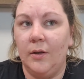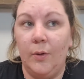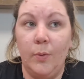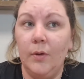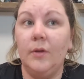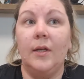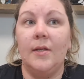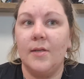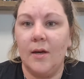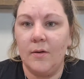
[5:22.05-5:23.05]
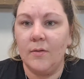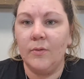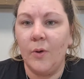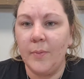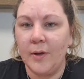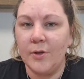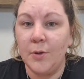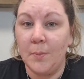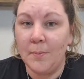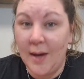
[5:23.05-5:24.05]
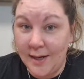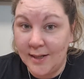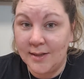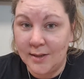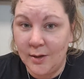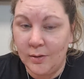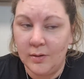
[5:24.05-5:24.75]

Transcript: you willed it so, not because you made it so.